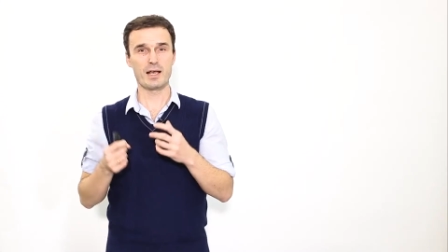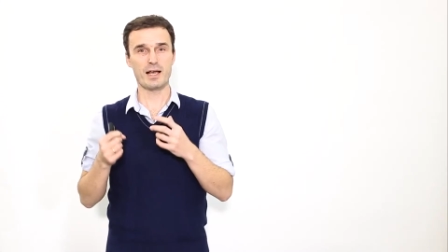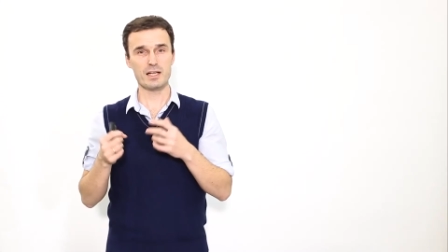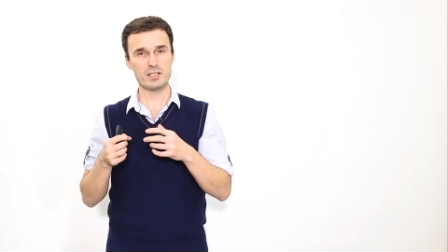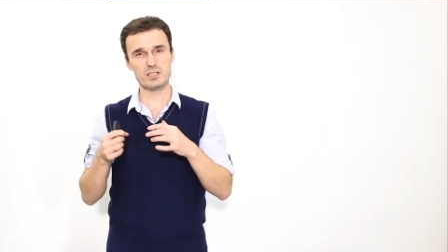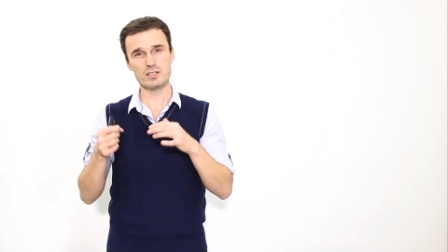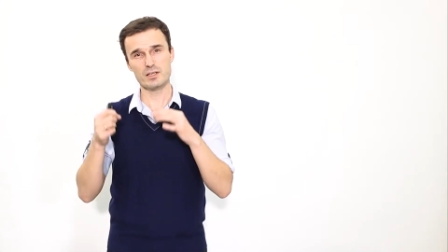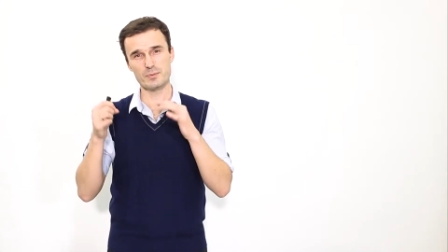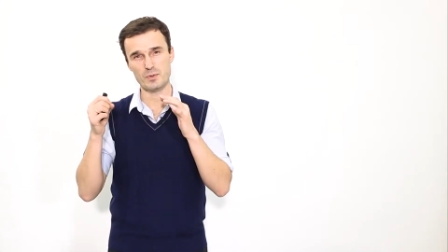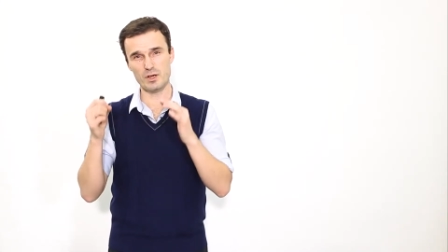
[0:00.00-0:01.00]
And
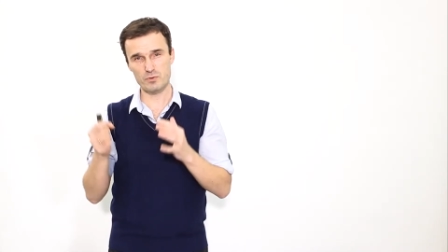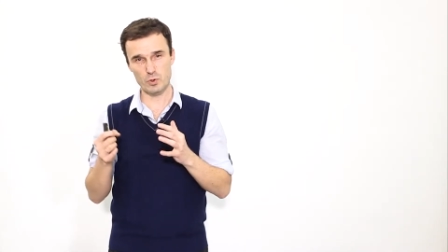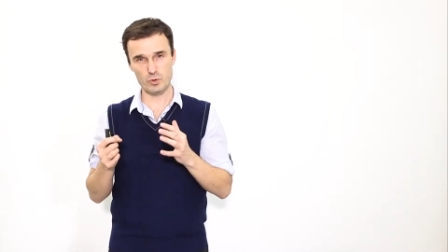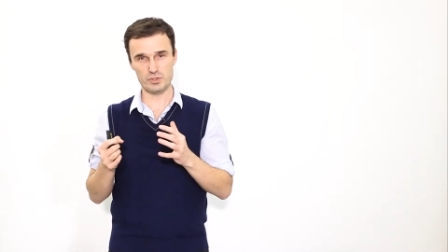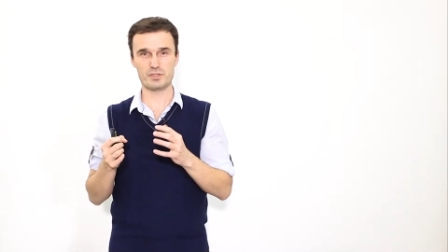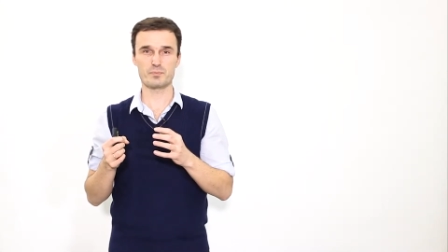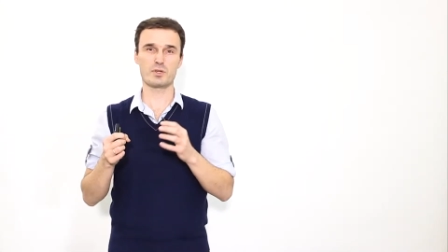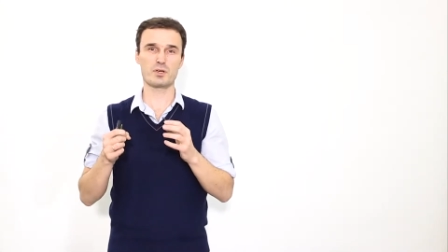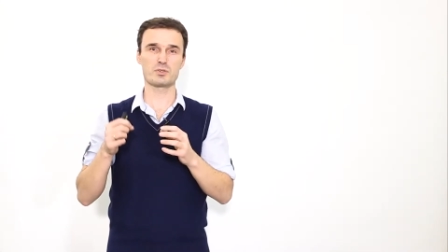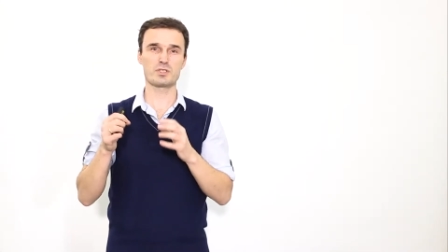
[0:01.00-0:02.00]
of course,
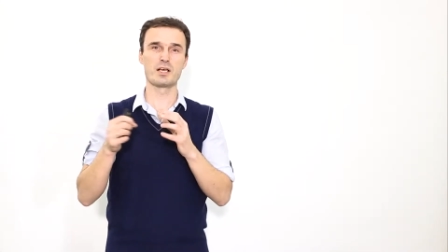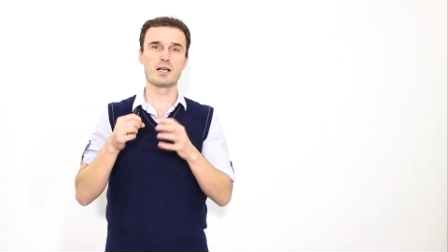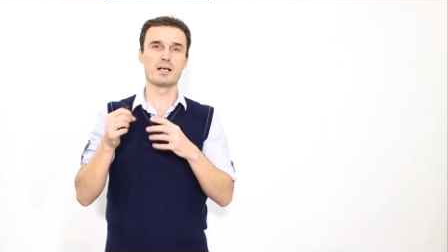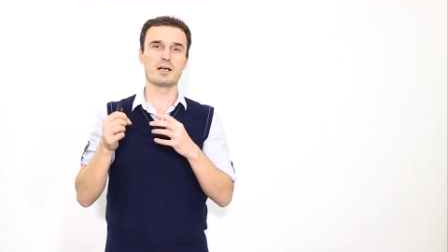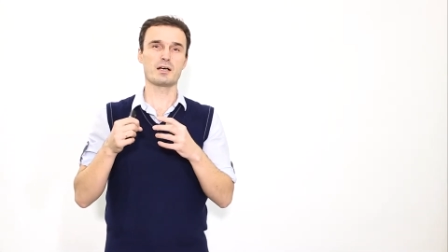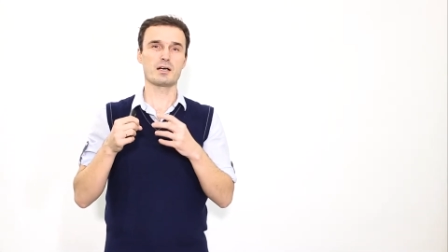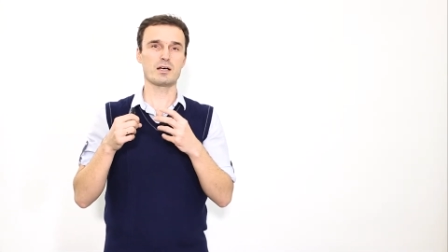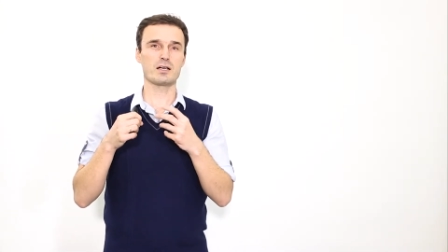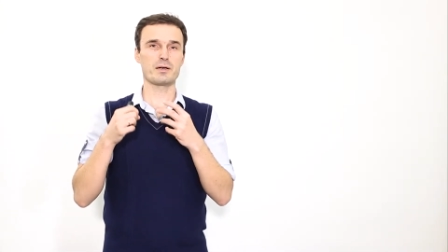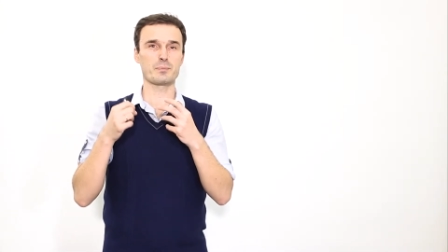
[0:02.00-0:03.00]

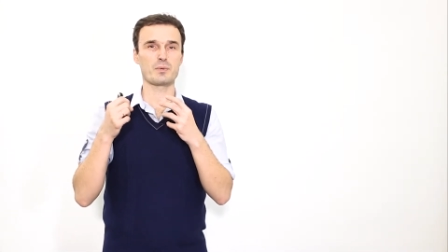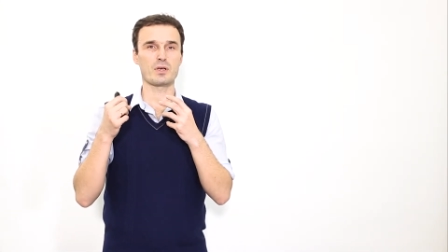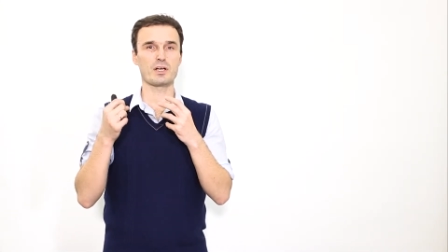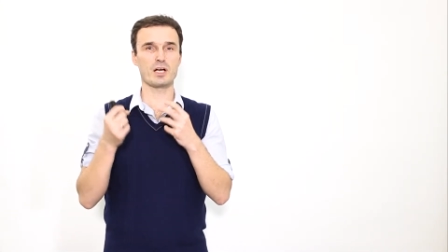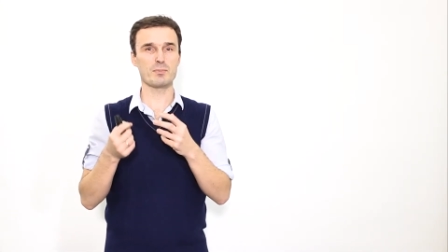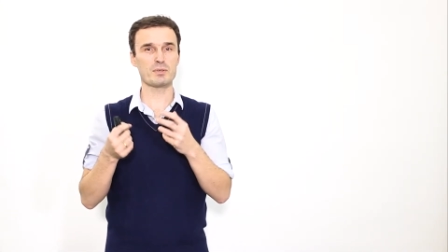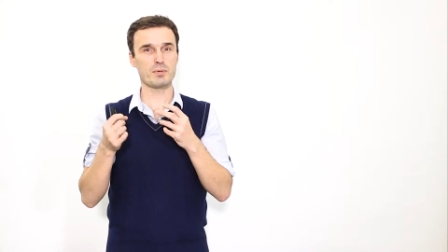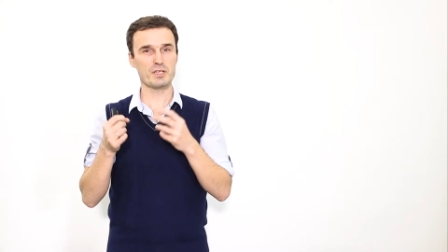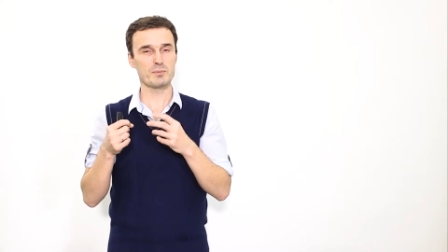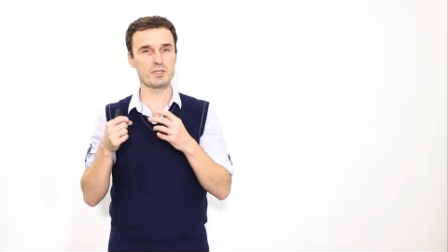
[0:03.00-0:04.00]

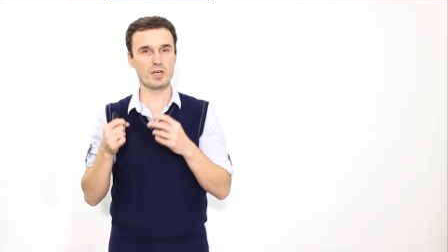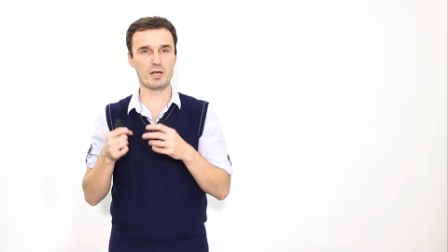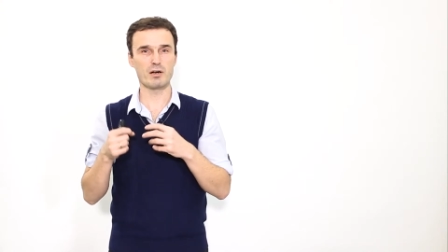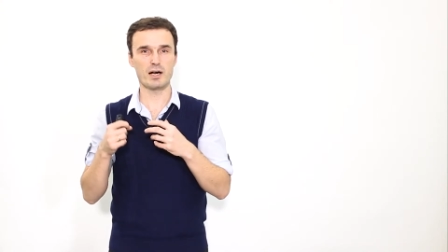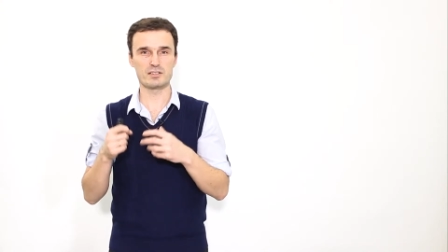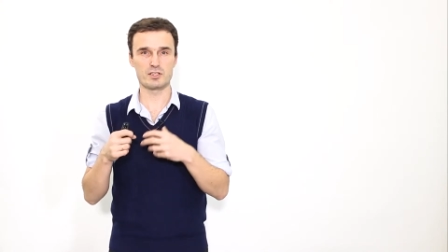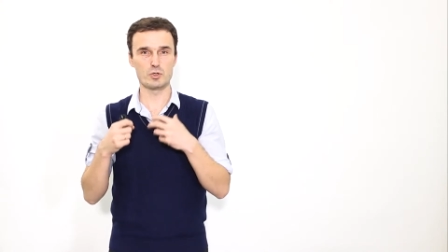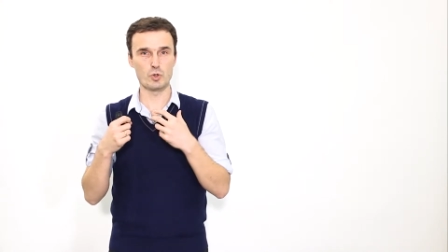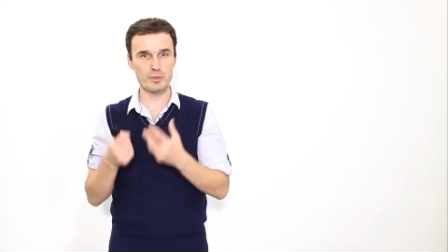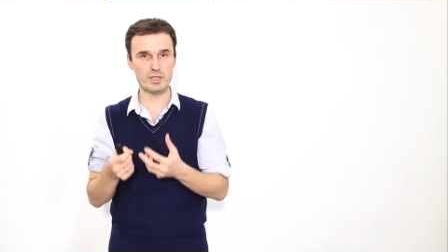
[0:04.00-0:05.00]
carbon-based material as
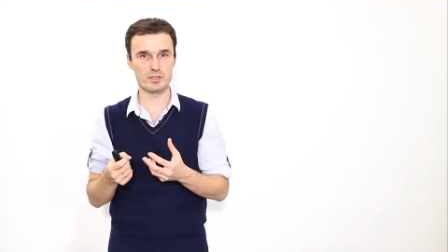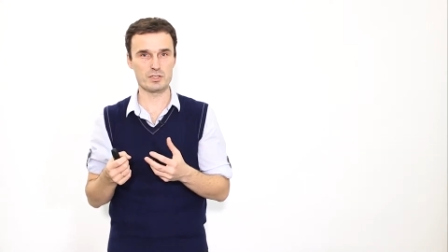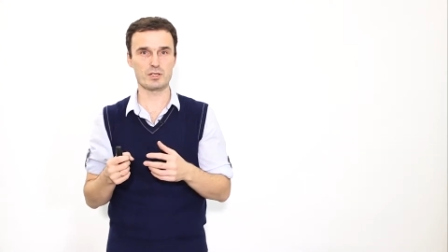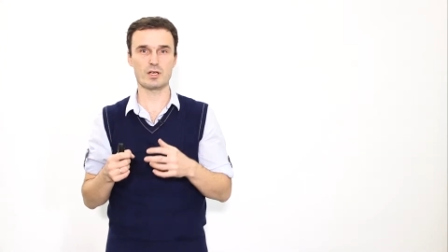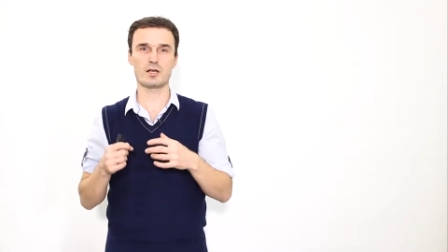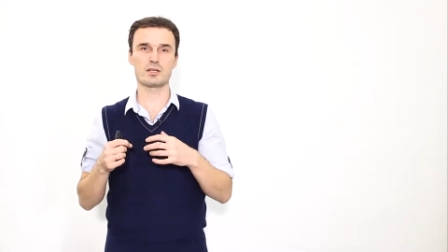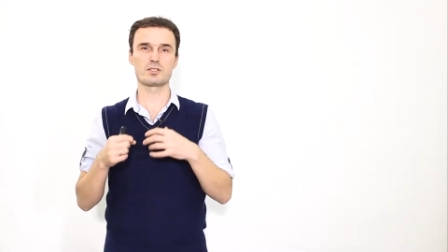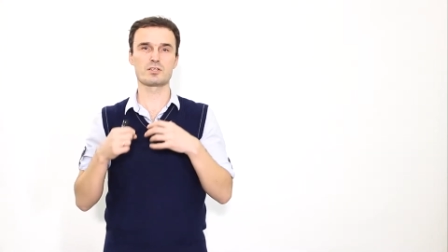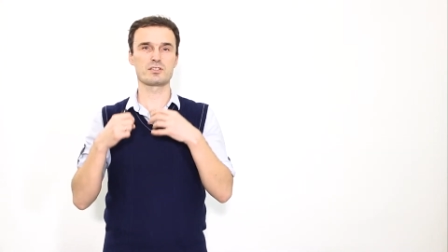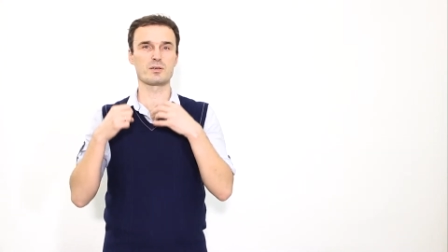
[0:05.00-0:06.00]
dominant
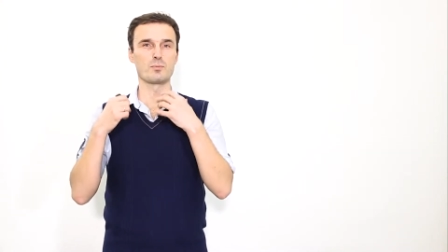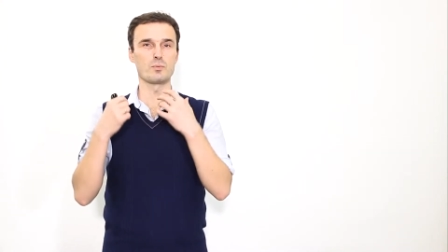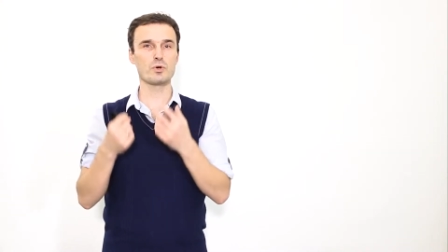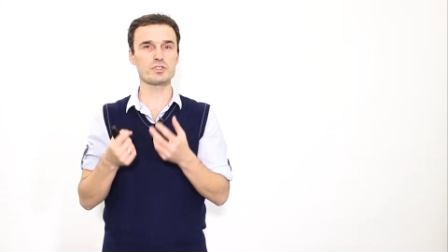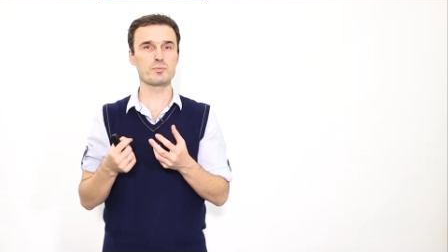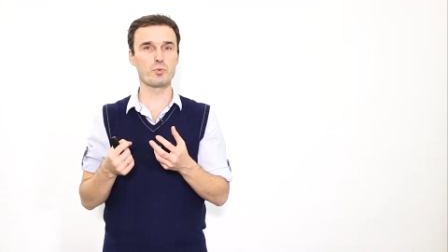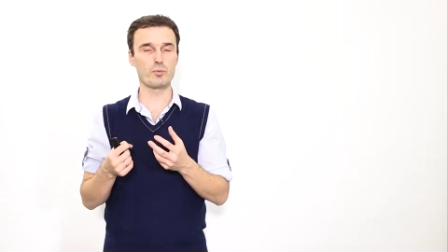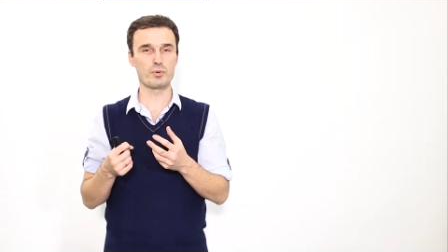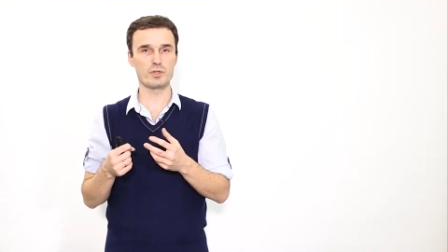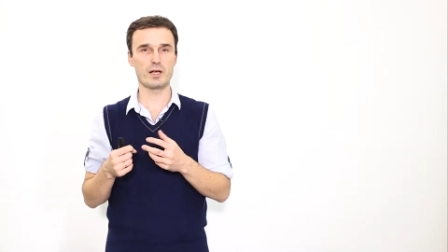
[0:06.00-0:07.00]
and the most
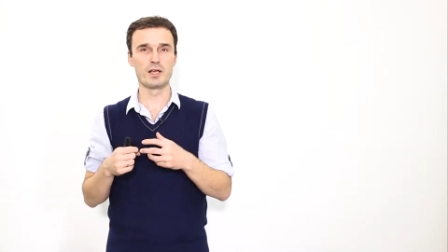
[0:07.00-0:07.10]
popular